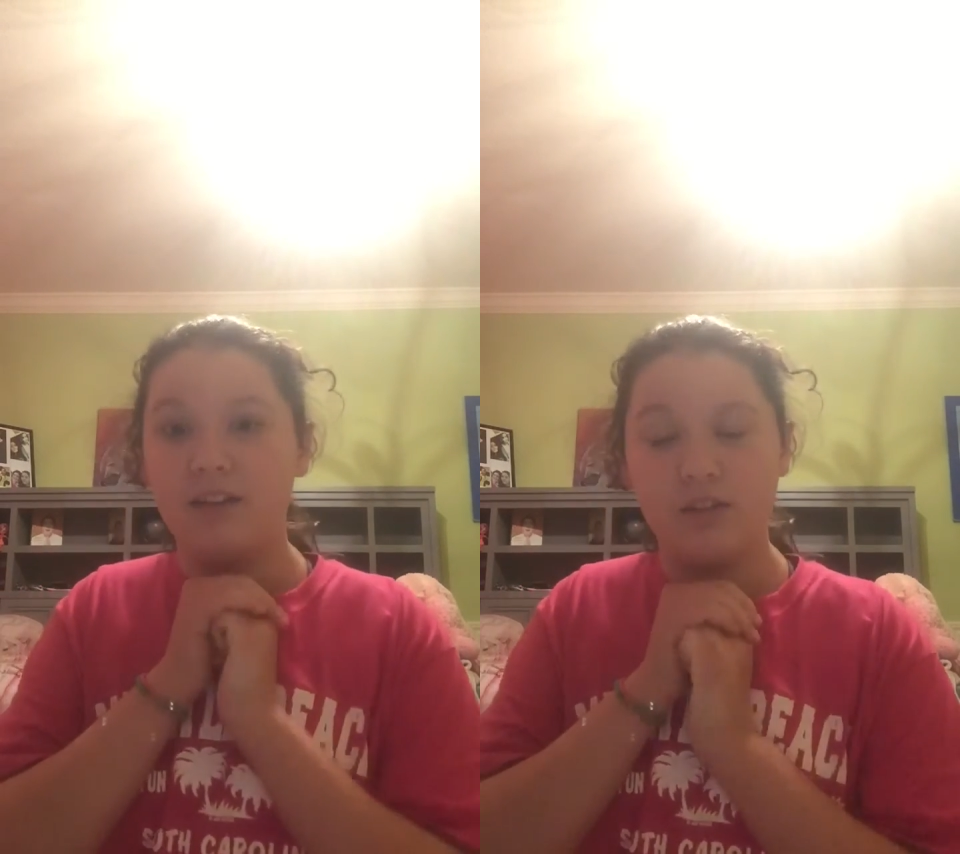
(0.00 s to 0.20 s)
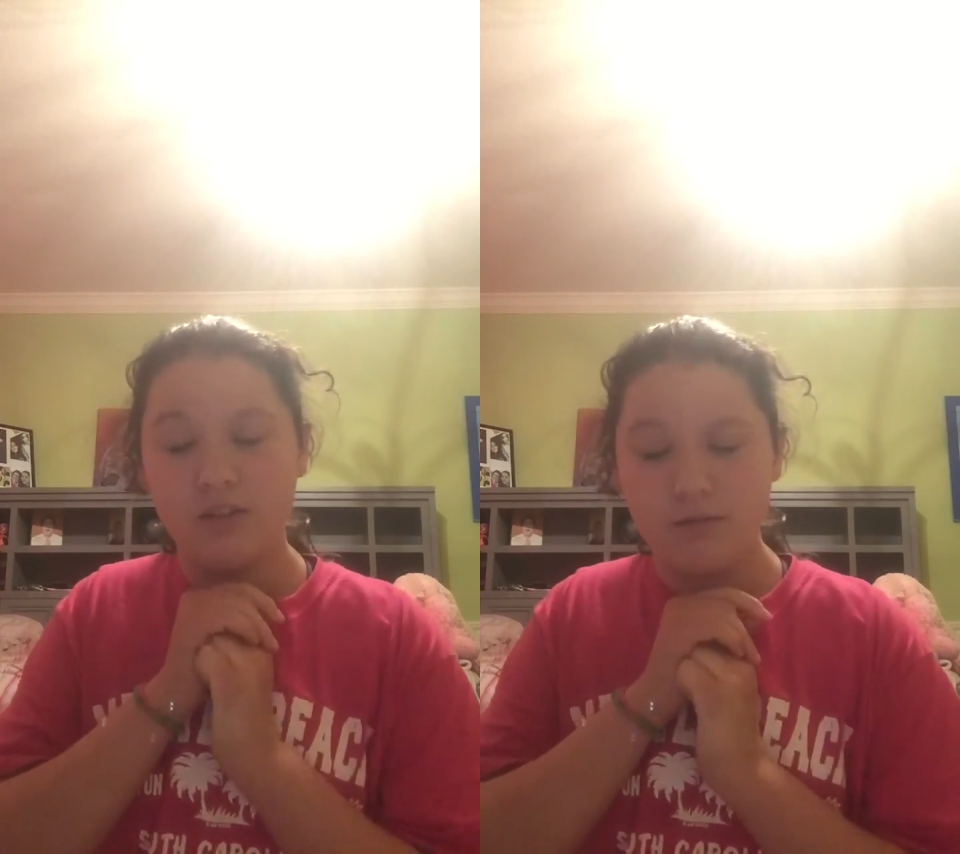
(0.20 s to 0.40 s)

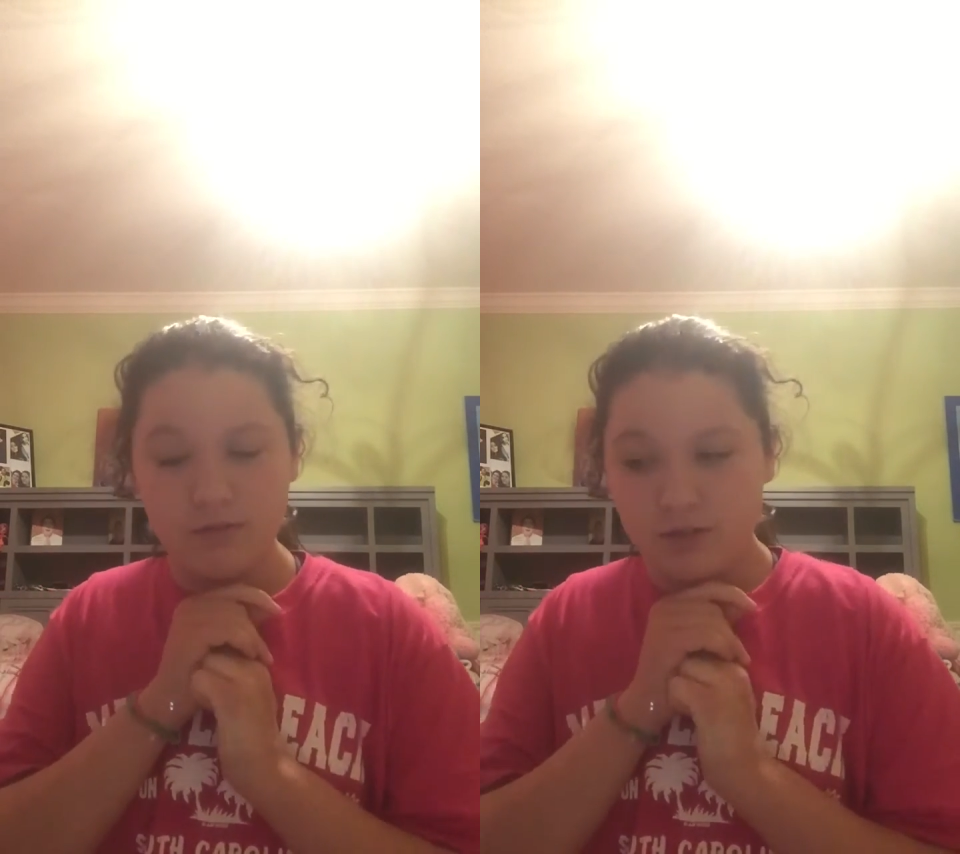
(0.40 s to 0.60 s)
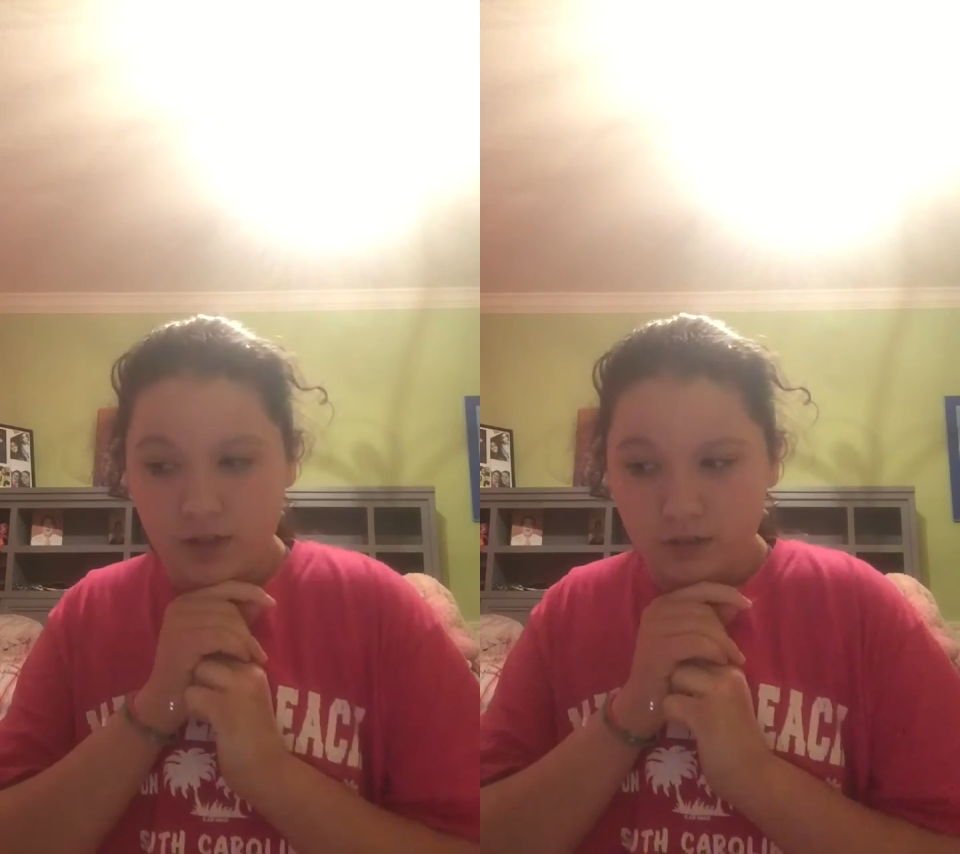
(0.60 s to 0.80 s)
and it
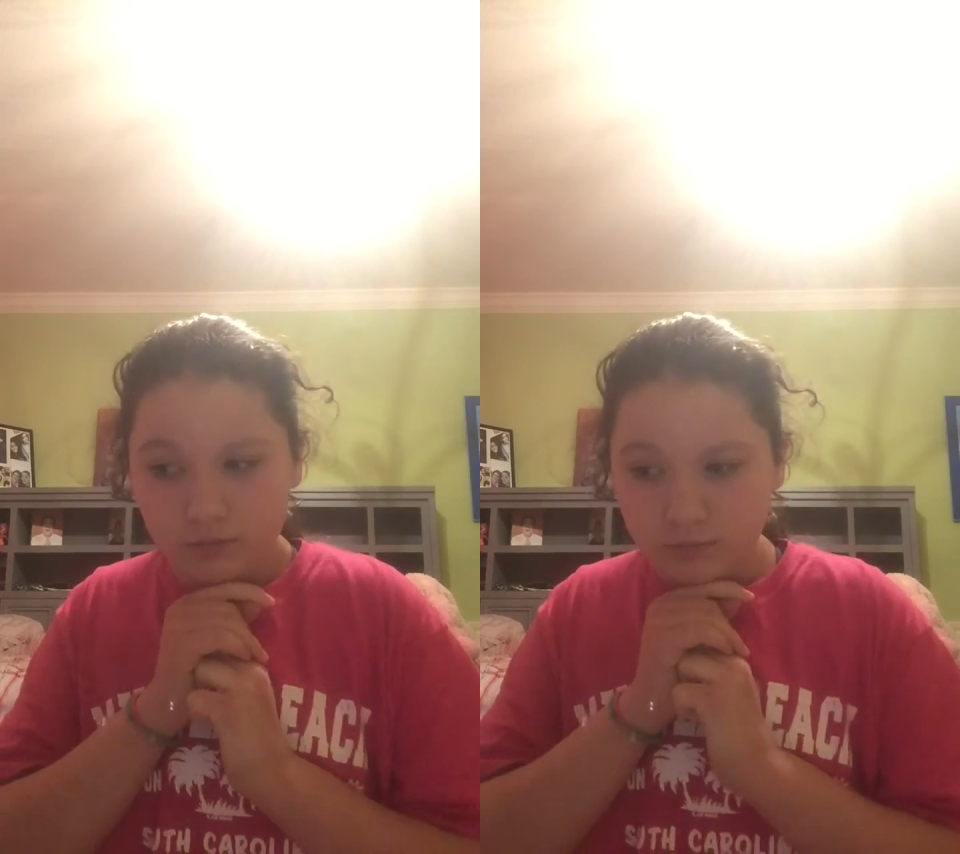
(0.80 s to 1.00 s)
was like,